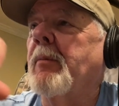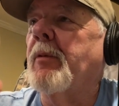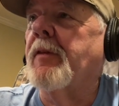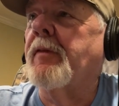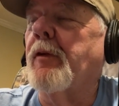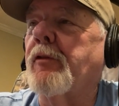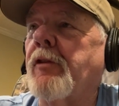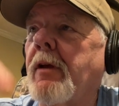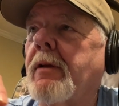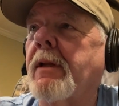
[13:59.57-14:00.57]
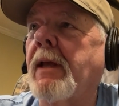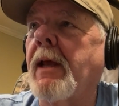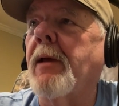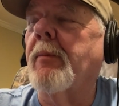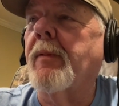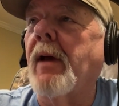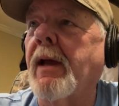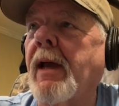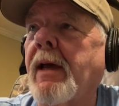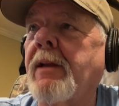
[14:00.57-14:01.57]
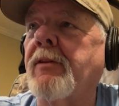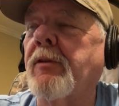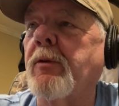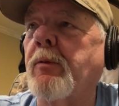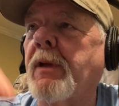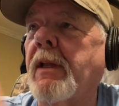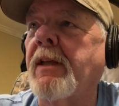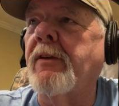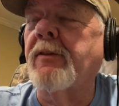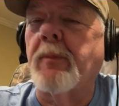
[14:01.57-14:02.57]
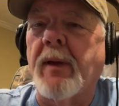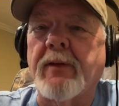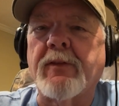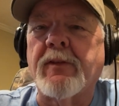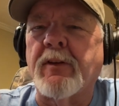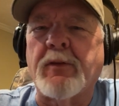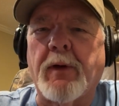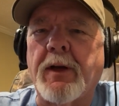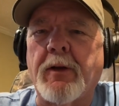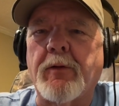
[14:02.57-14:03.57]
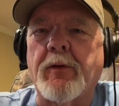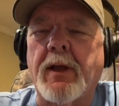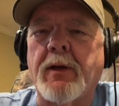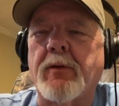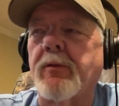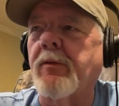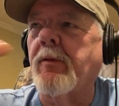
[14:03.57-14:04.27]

But the first hunting camp I got into, we leased about 600 or 800 acres